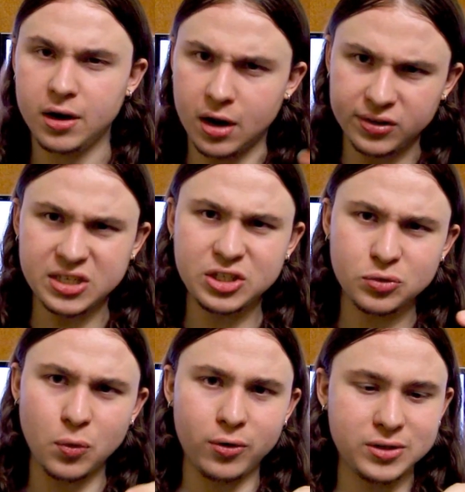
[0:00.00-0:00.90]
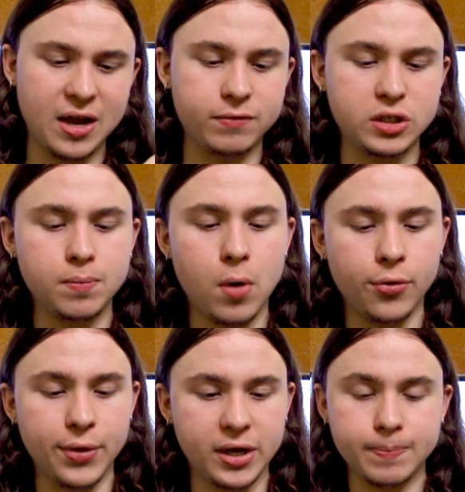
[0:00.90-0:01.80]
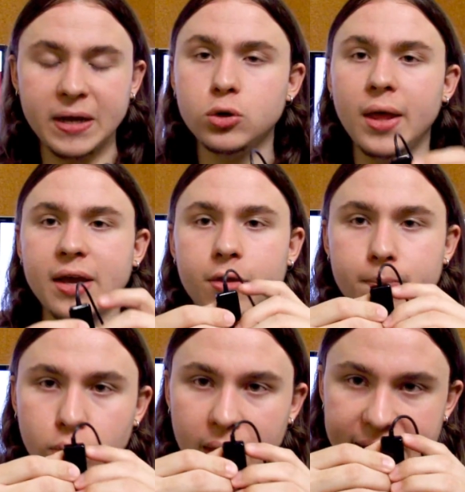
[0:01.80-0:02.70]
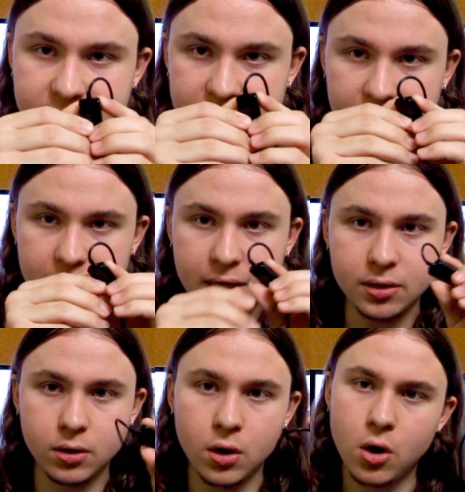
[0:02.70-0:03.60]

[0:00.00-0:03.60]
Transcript: Now, this is just one of those kind of small things, but I do like how the plastic is,